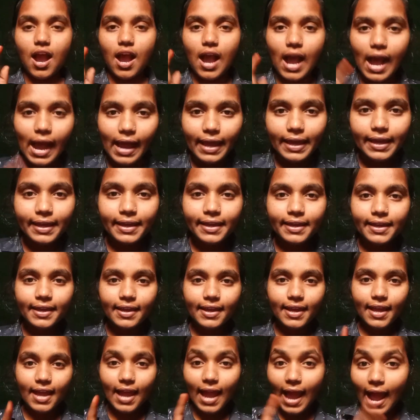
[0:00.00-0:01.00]
I
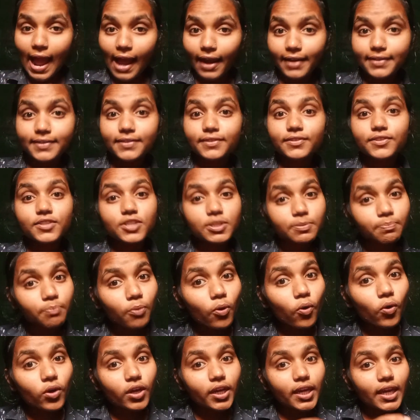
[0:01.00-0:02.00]
had
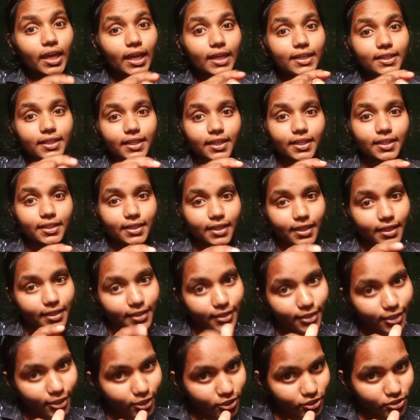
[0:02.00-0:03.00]
spoken in
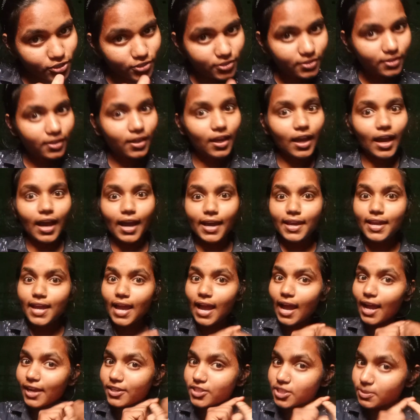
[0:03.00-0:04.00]
English. I
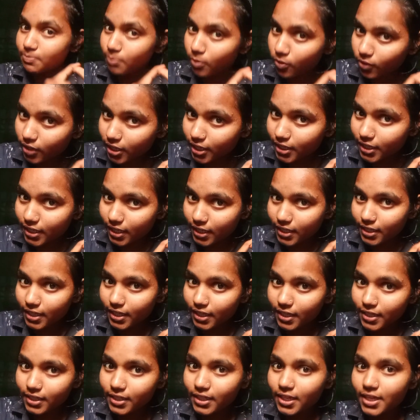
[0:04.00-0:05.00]
had spoken in
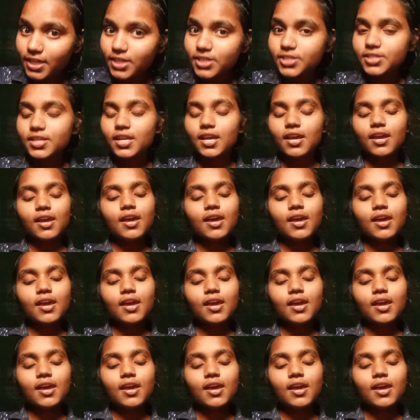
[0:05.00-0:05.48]
English.